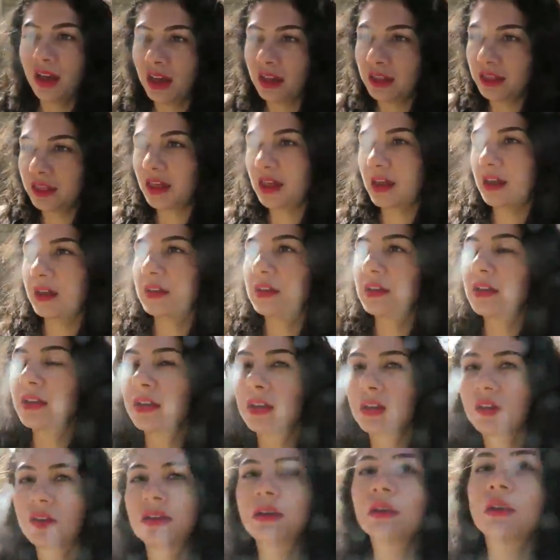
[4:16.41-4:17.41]
And then
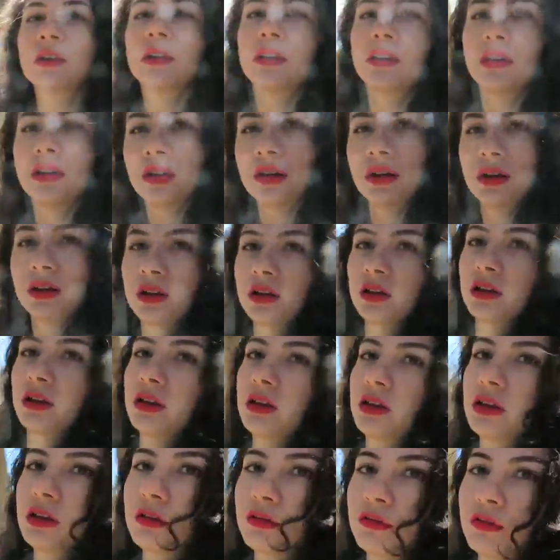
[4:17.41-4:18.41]

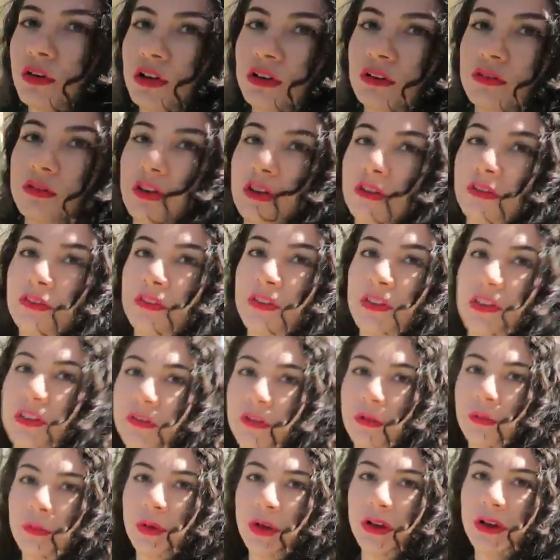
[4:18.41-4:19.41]
fine graffiti
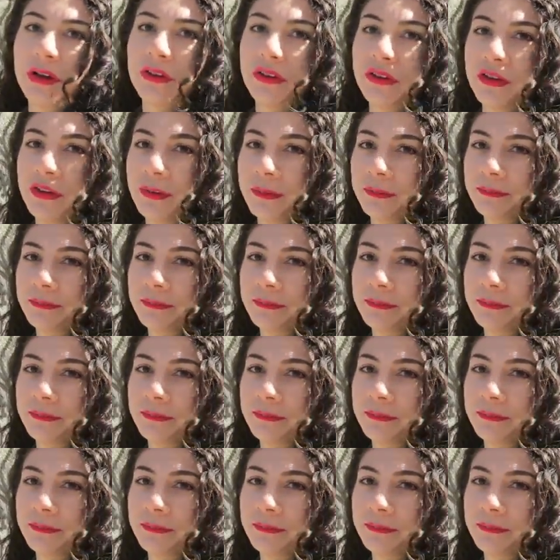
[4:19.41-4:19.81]
of a blood.